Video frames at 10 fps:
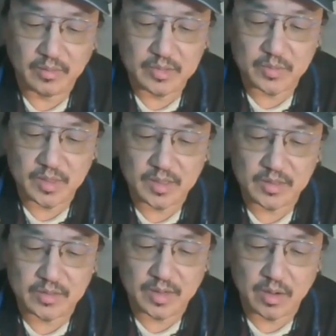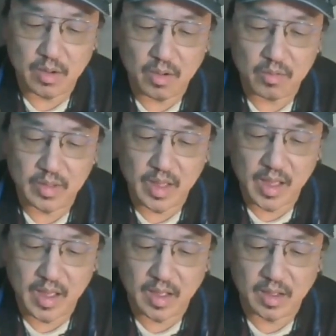Just wanted to try. Oh
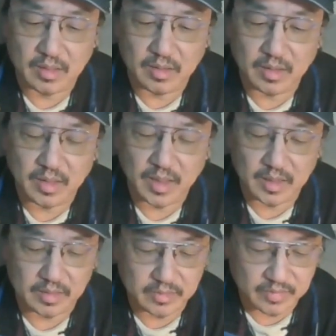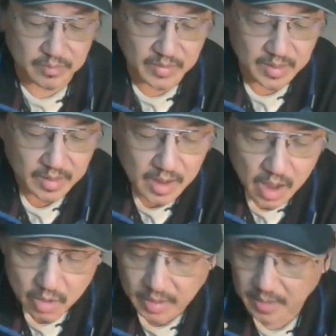yeah, look at that. There's something there.
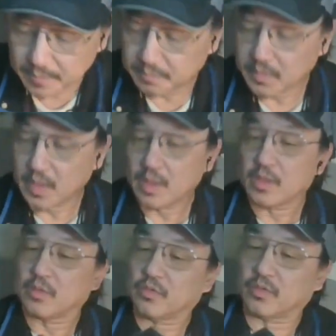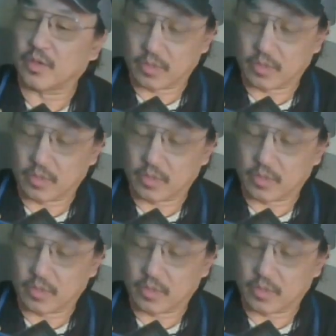Okay. So